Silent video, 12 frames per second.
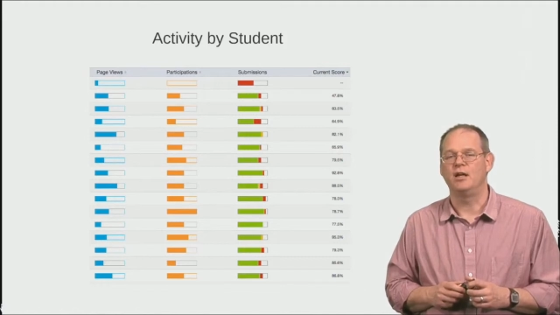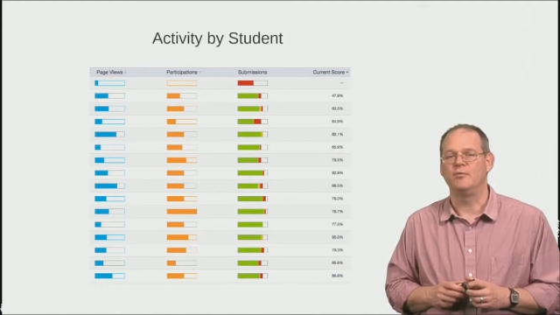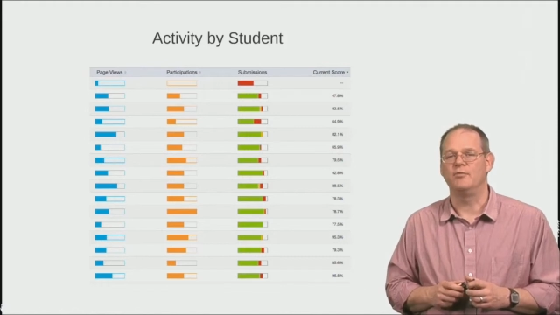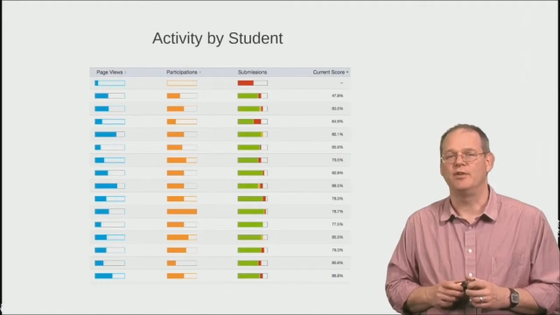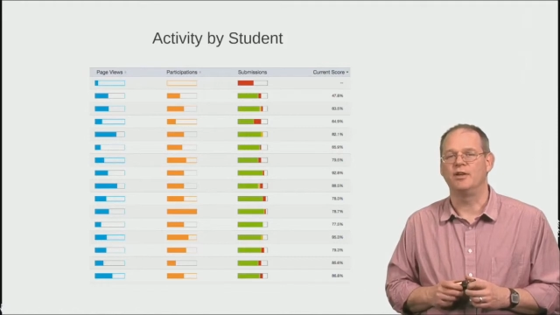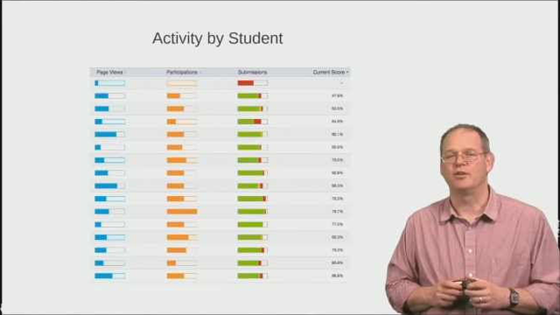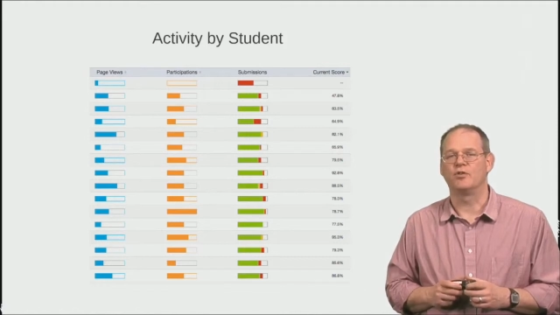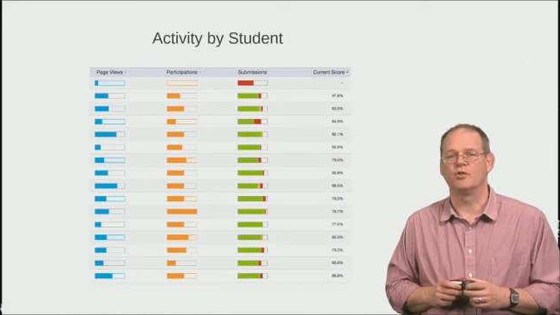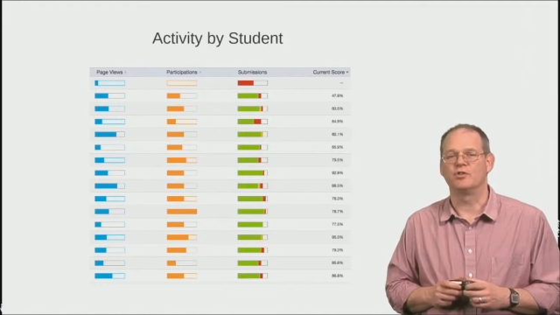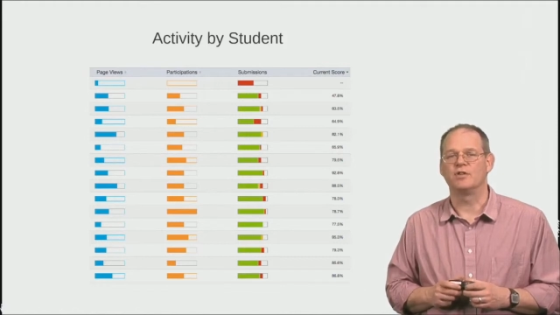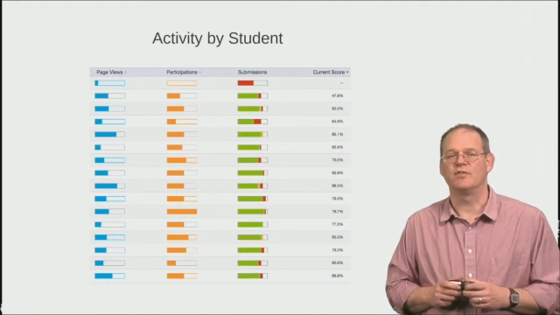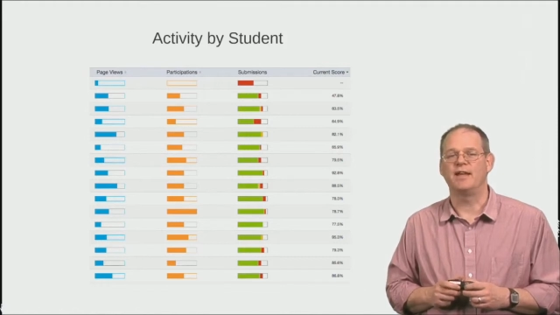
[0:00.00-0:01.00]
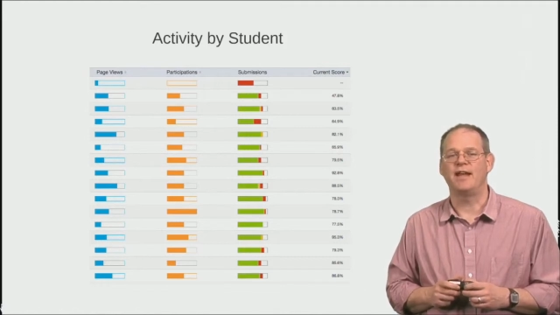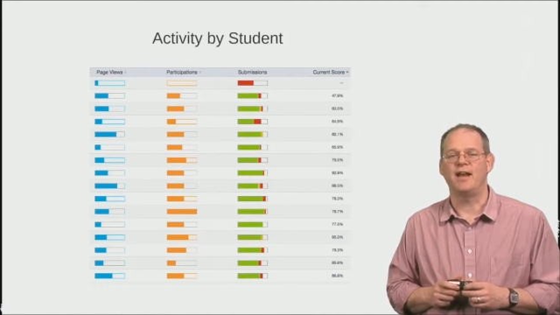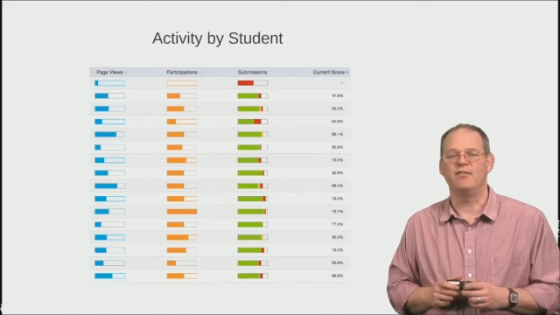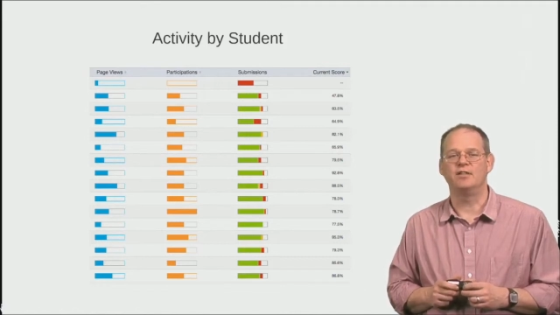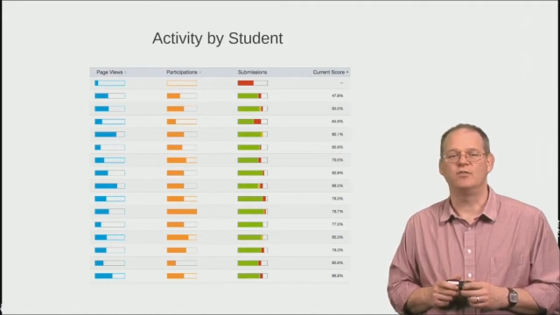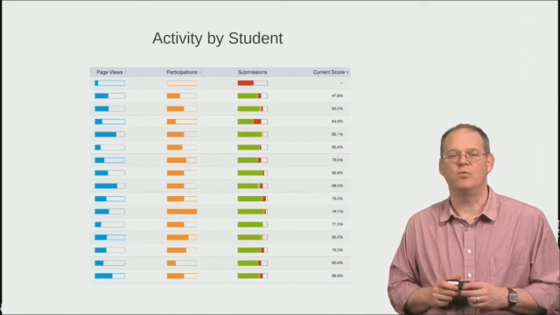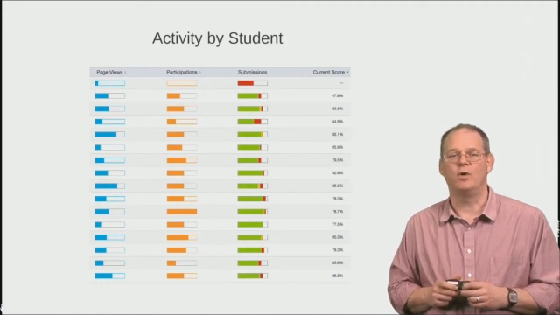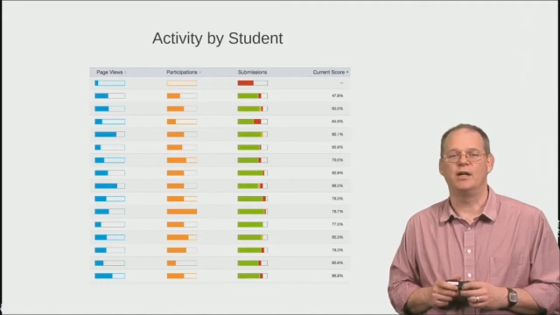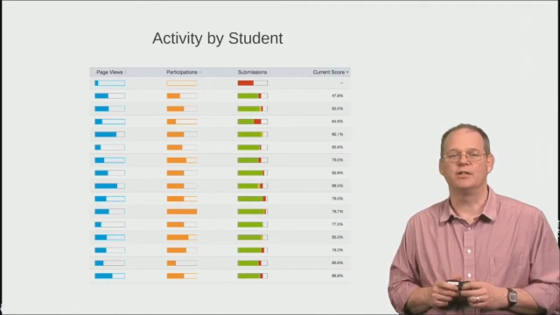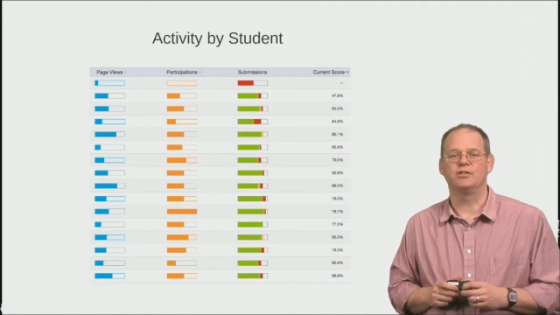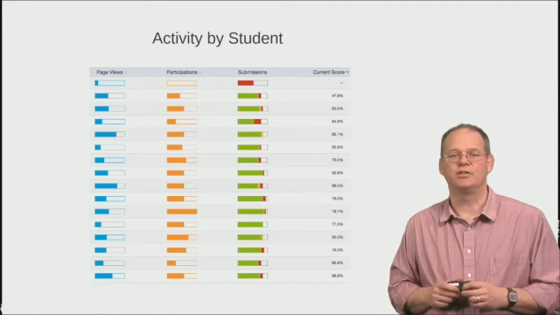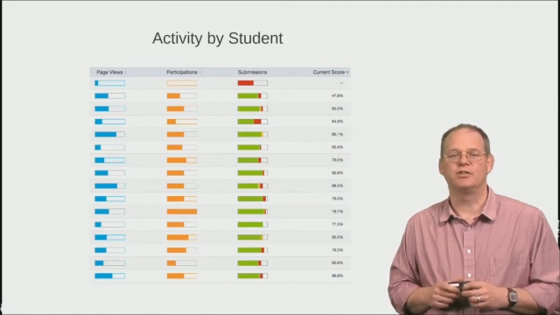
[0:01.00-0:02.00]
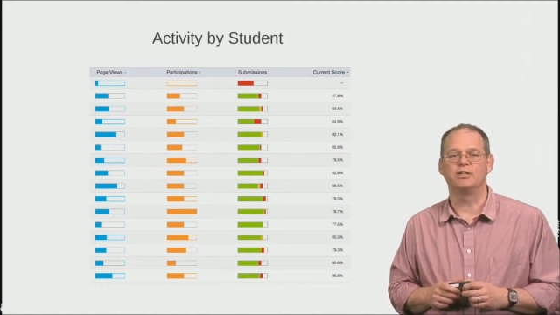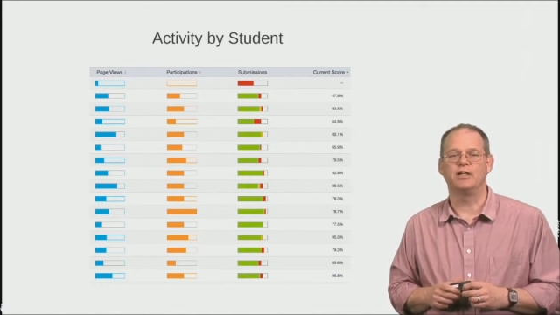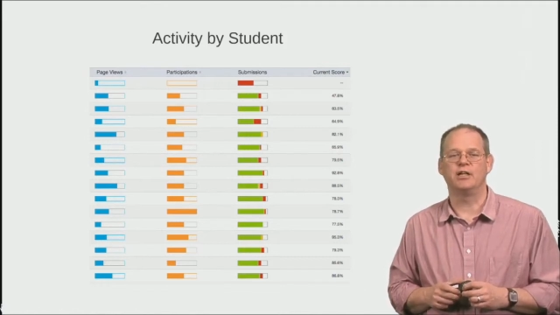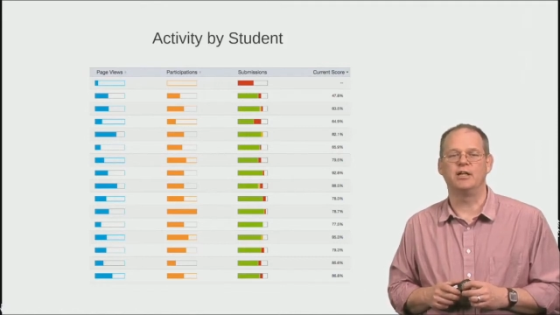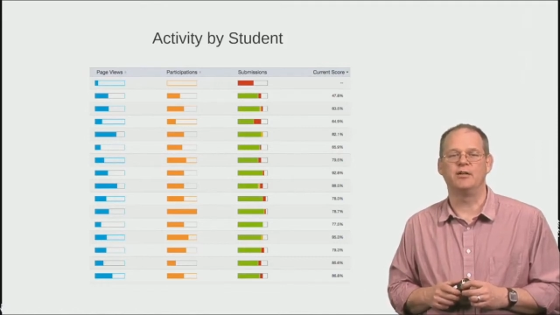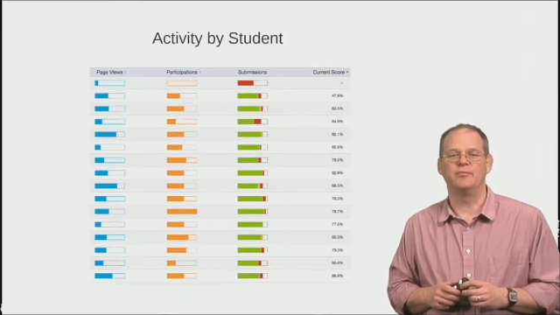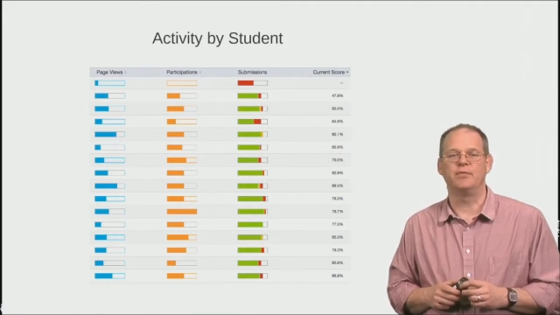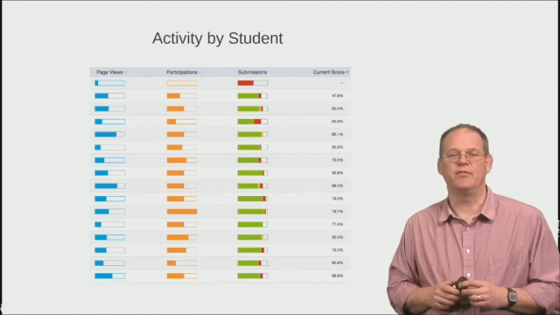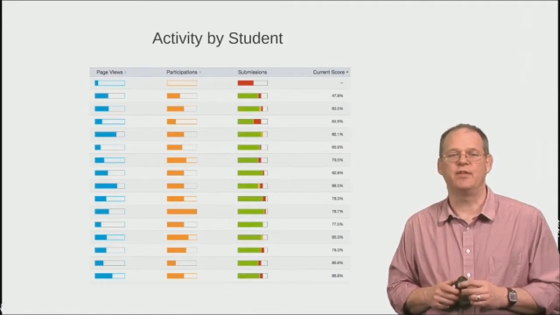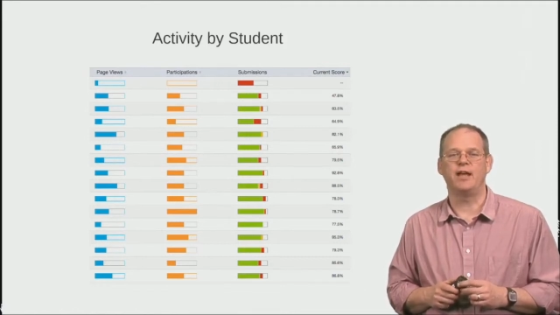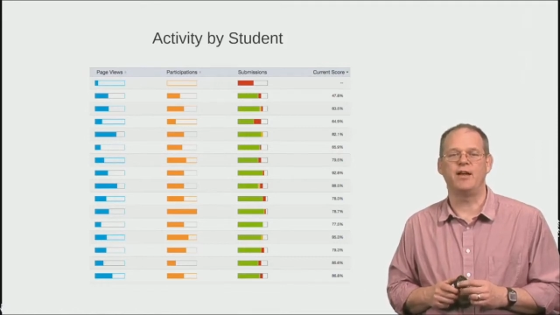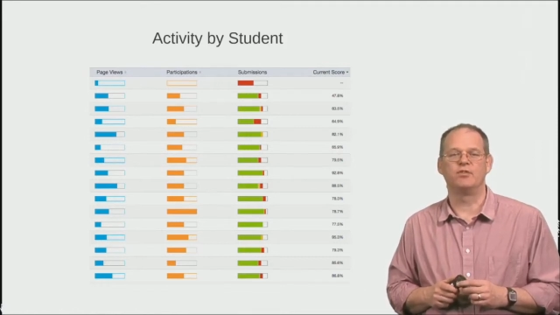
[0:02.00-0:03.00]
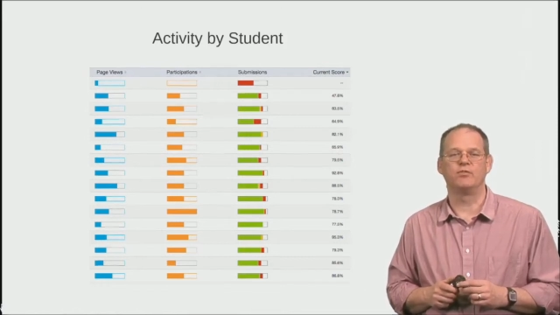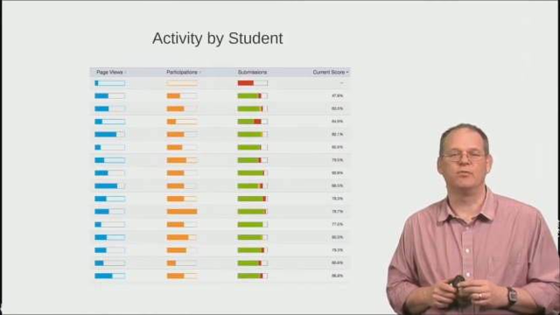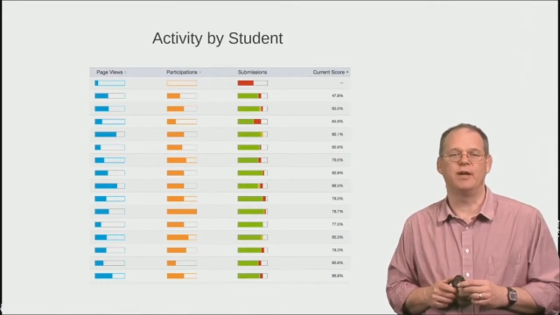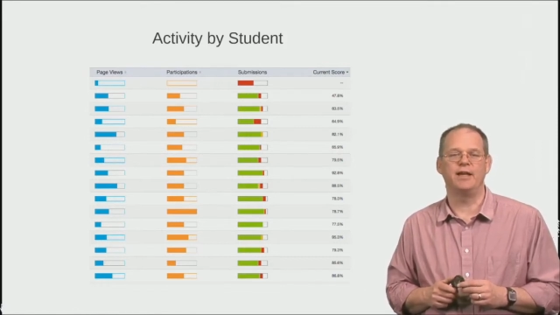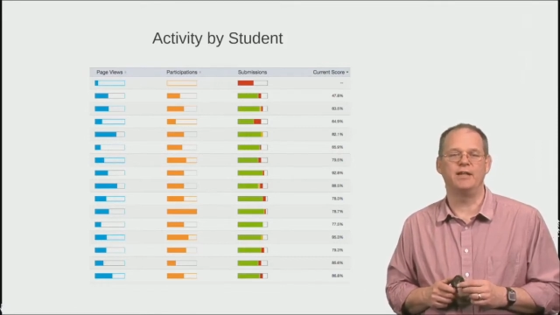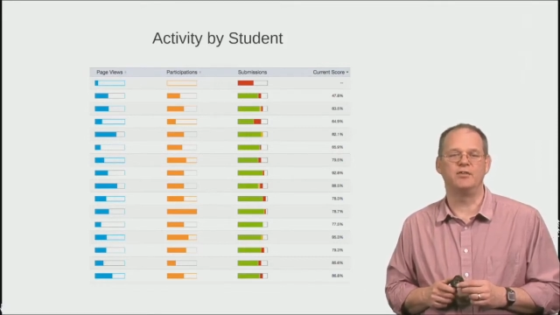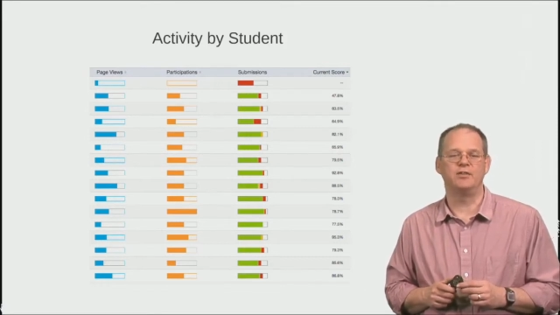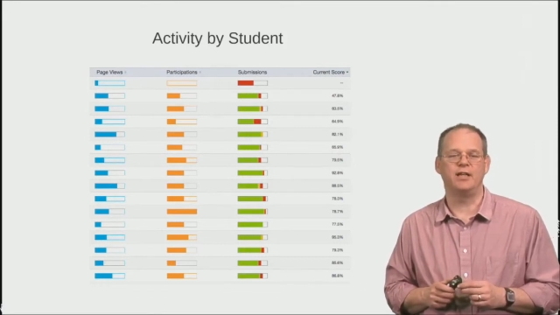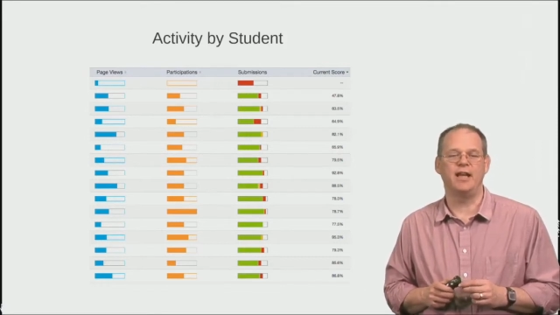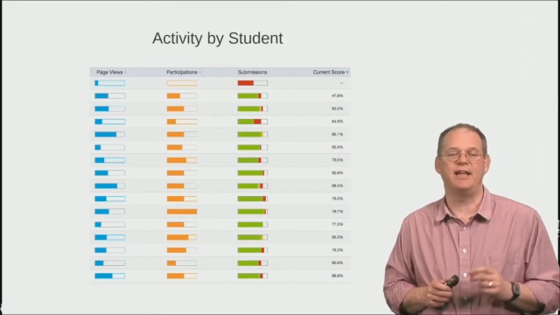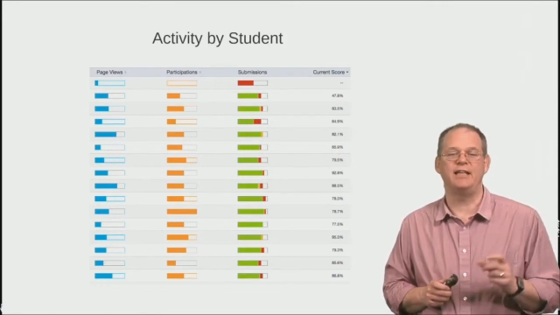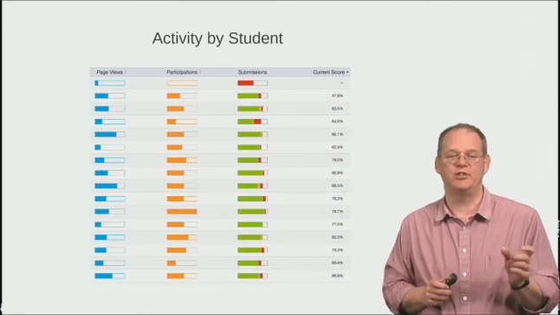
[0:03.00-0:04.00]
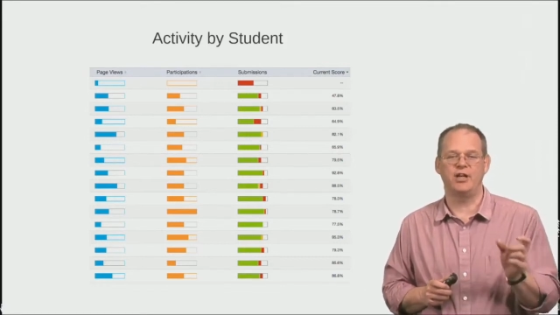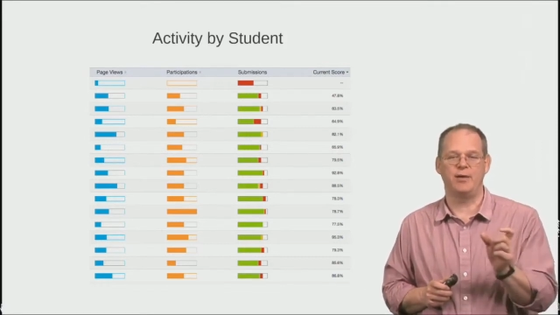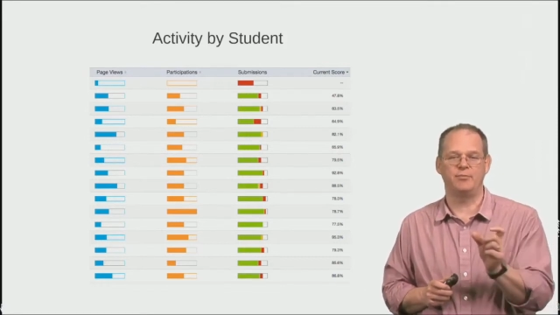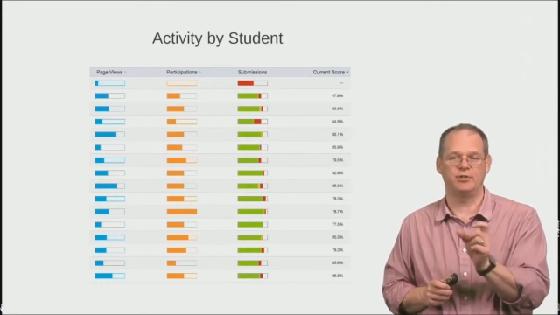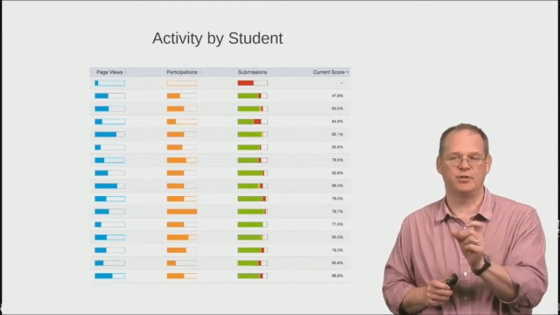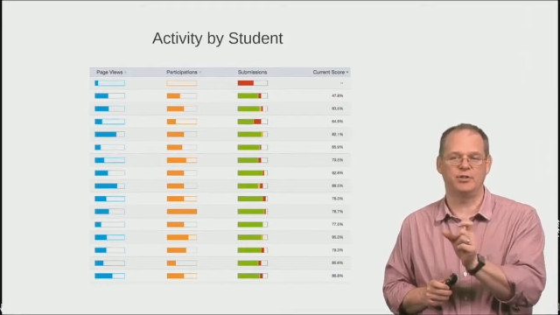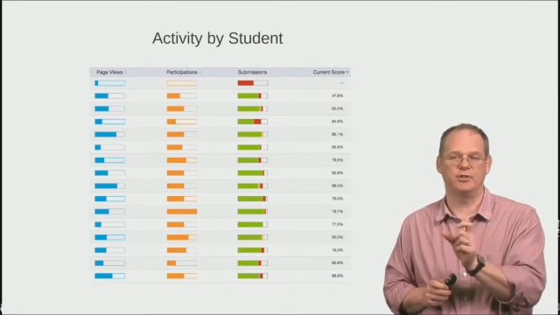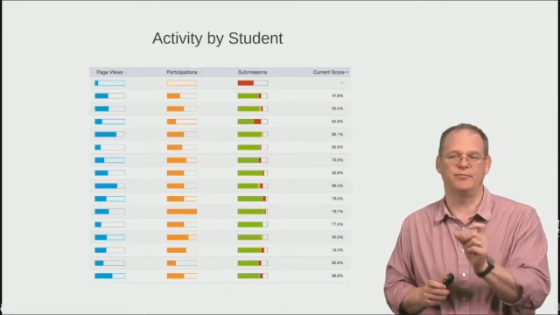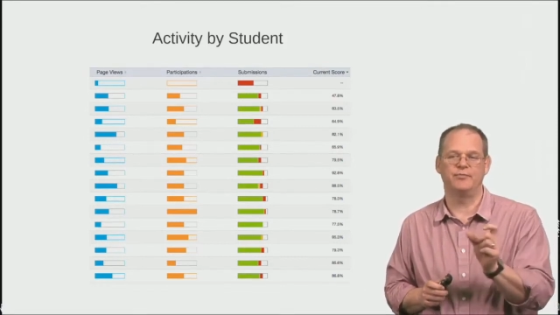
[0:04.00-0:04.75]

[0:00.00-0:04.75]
fail the course if they haven't watched, if they haven't read any chapter,